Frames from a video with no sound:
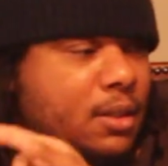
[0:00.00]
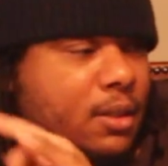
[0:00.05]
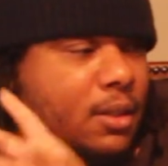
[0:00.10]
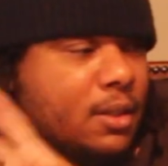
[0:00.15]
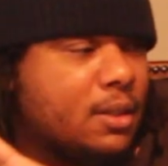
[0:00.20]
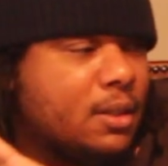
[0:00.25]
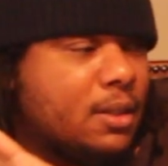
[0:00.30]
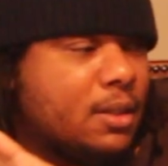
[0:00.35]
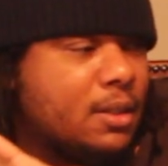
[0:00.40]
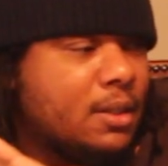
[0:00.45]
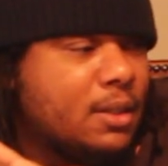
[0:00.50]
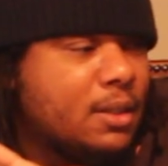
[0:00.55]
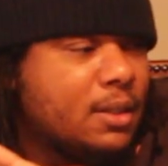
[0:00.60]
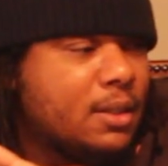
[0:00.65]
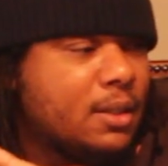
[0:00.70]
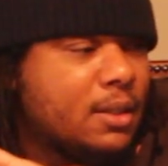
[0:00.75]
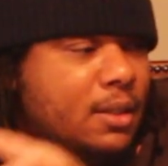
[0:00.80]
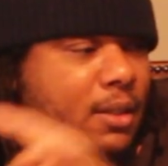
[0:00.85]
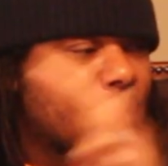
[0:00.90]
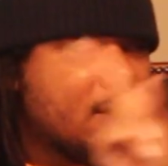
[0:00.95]

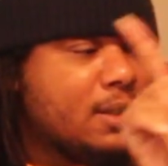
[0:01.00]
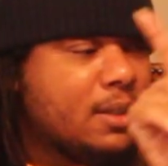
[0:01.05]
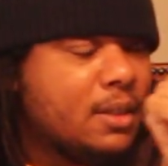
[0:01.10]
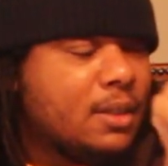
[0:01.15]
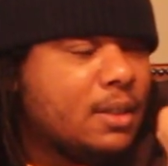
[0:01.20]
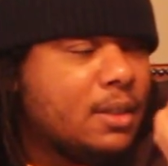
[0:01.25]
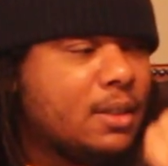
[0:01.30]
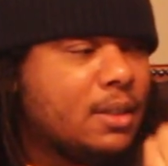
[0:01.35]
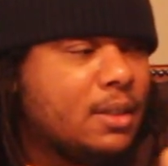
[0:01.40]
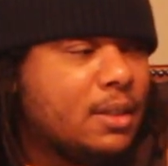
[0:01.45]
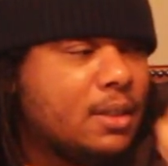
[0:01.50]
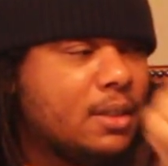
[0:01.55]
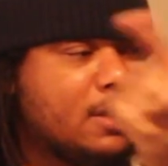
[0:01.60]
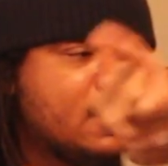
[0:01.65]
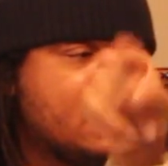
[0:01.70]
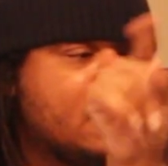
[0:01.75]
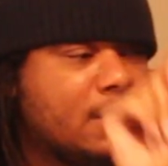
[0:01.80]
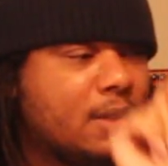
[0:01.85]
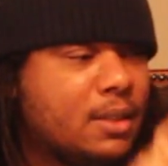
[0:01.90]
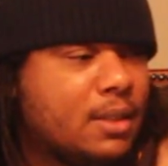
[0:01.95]

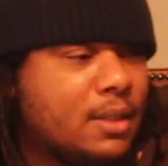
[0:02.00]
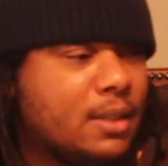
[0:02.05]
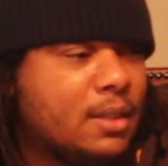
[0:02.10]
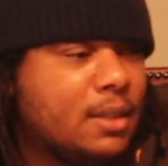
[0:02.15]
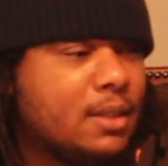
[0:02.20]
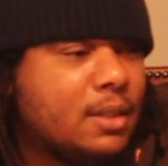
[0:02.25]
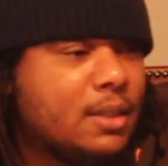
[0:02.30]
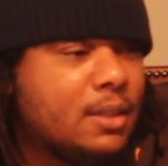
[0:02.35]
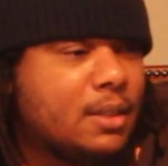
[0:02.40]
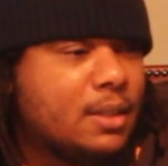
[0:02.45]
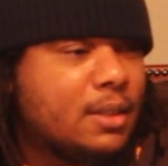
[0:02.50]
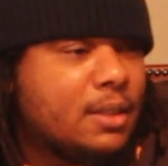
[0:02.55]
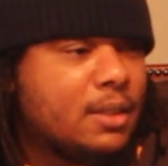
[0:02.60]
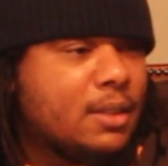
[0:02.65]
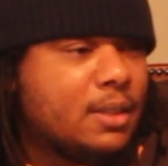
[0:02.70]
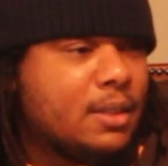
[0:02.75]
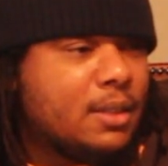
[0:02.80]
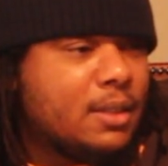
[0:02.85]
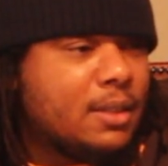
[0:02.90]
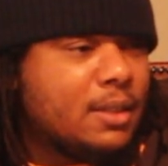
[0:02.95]

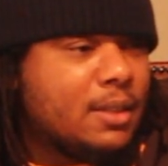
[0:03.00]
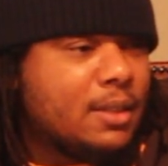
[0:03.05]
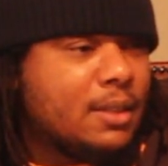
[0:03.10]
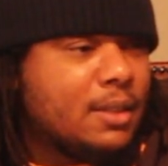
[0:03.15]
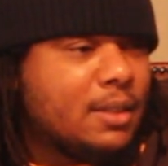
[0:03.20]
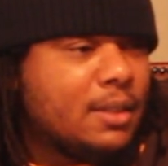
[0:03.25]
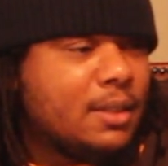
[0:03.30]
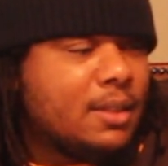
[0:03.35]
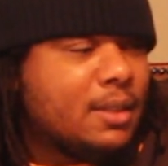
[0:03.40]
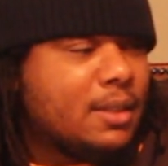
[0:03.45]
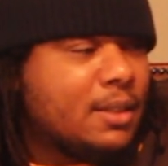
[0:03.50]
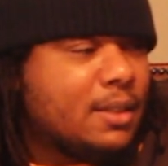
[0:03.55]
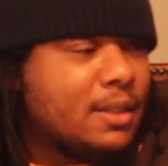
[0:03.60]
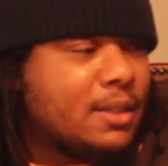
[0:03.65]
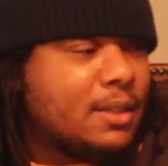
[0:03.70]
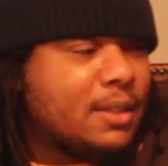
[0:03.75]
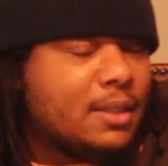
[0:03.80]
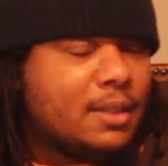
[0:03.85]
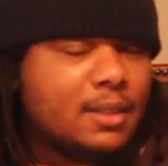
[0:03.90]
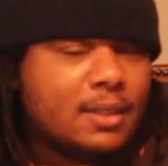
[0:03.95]

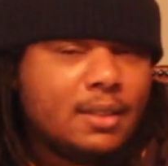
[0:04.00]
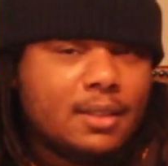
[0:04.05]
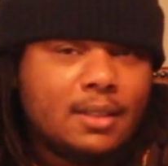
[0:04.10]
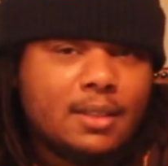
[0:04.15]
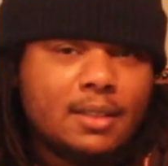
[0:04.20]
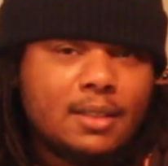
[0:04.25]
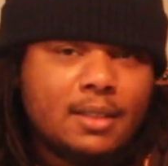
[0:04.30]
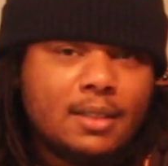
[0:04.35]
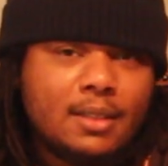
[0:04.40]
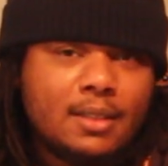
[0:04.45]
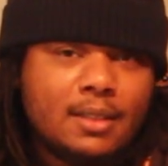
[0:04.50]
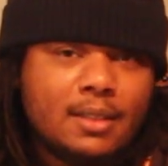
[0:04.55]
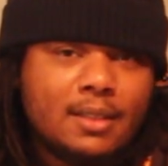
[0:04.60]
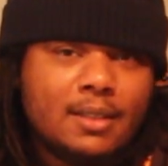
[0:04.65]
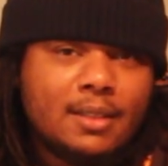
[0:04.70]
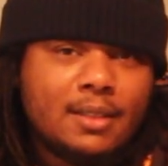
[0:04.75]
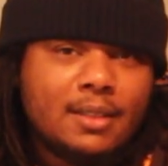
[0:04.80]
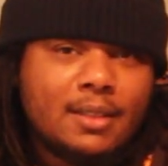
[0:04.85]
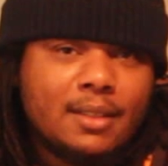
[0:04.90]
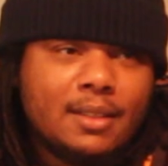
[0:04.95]

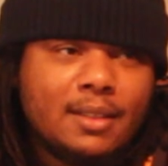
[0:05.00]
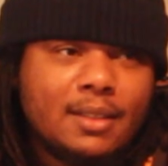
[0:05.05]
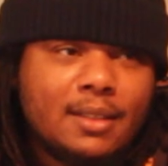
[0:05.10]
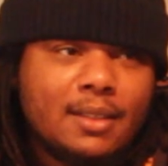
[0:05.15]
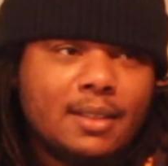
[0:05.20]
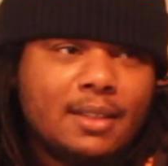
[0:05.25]
No words are spoken by the person on screen.